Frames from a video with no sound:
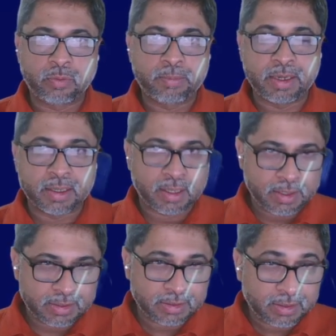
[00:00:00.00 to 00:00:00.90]
it would be
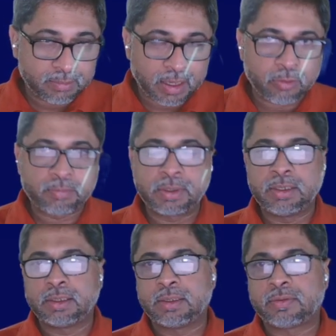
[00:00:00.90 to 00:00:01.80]
nice, in my
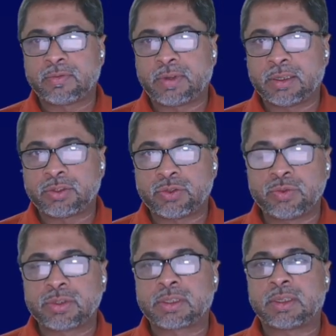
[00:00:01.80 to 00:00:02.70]
opinion, if the file
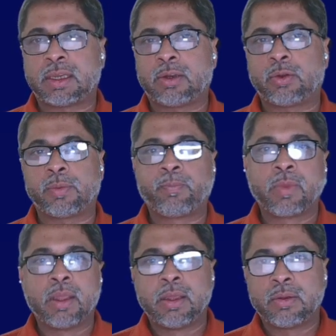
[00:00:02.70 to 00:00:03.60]
chooser dialog
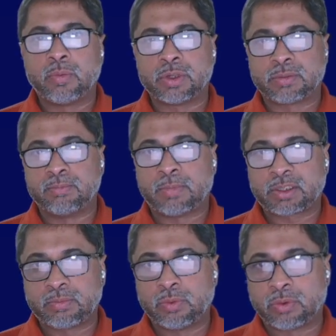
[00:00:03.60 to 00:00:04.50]
was
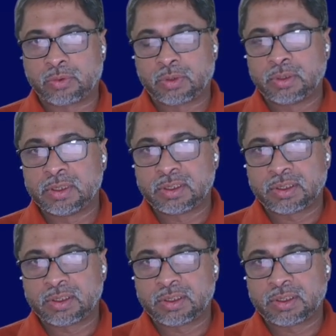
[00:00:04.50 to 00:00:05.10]
much more